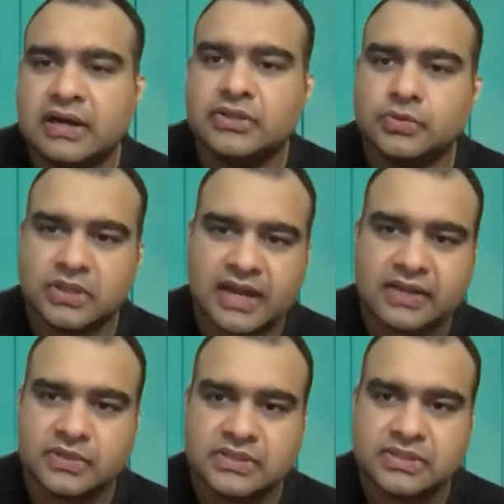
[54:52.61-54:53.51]
user
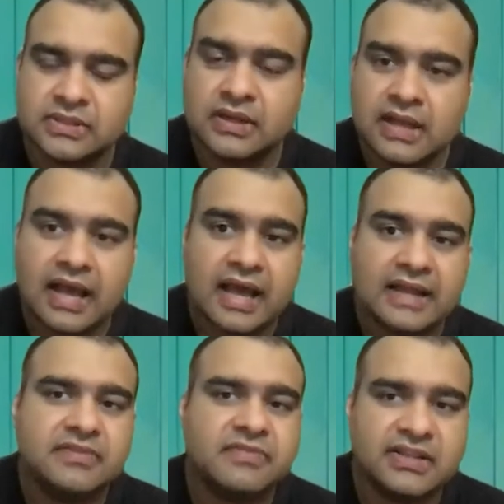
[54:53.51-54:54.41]
acquisition
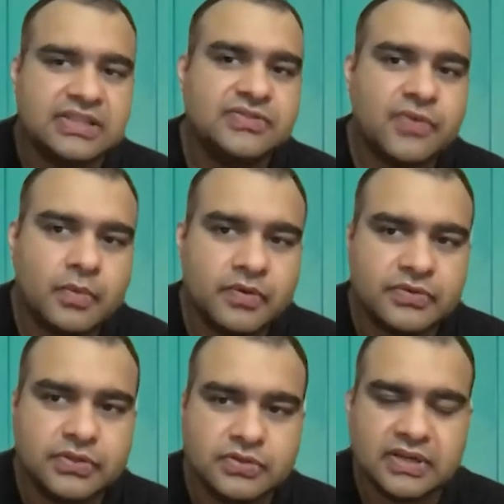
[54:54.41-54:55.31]
and the fastest form of
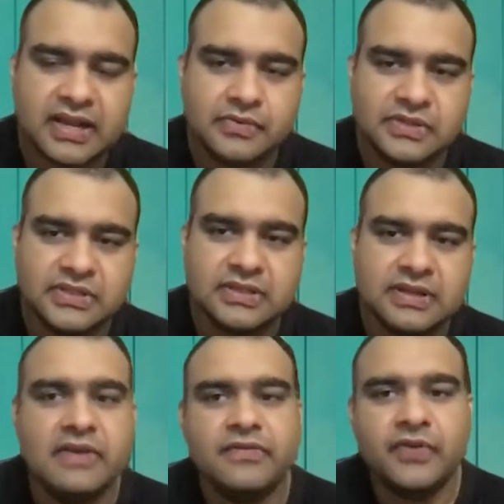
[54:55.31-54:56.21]
user acquisition
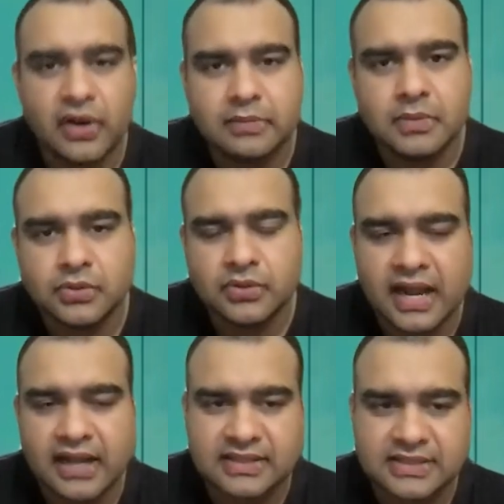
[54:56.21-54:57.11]
if you are able to
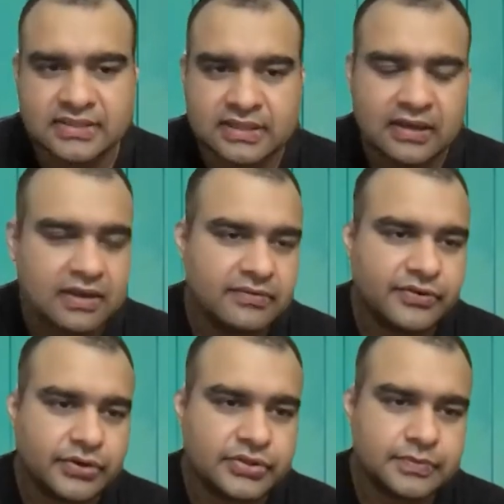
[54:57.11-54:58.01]
crack this, of
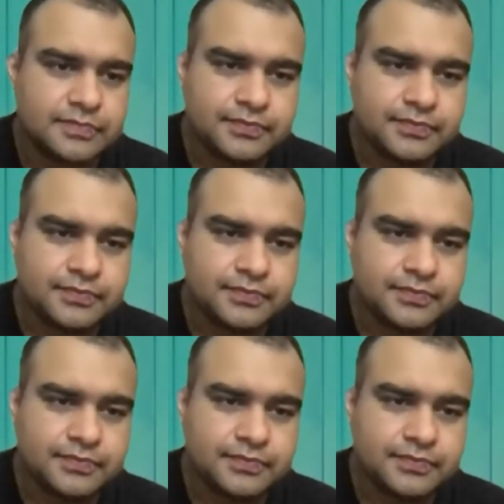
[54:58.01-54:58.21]
course.